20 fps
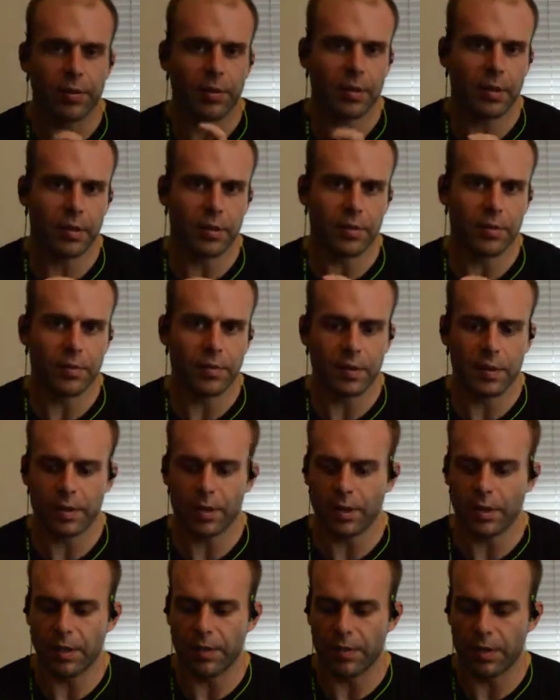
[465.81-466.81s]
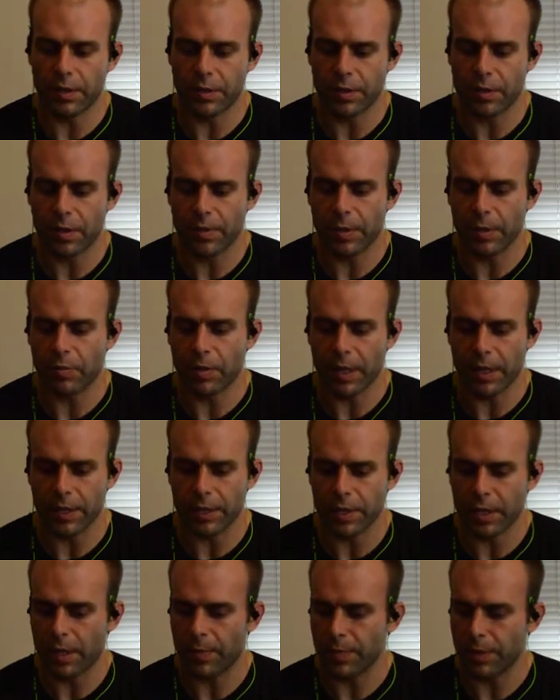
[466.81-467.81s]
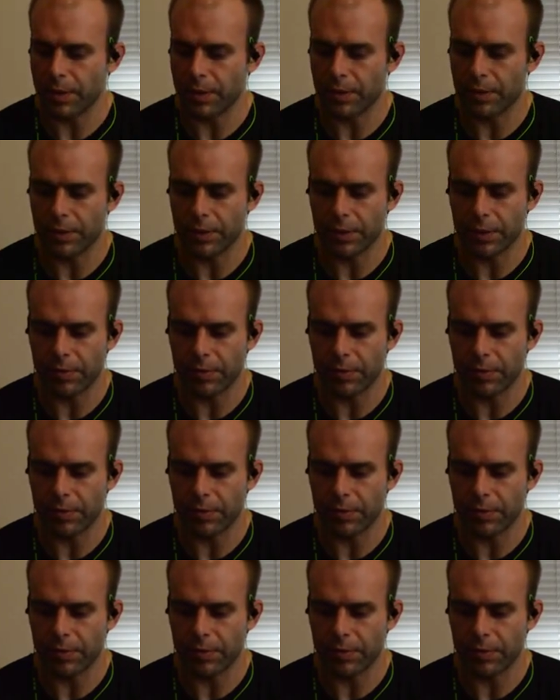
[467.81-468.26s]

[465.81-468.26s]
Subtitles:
it's going to be right on top of your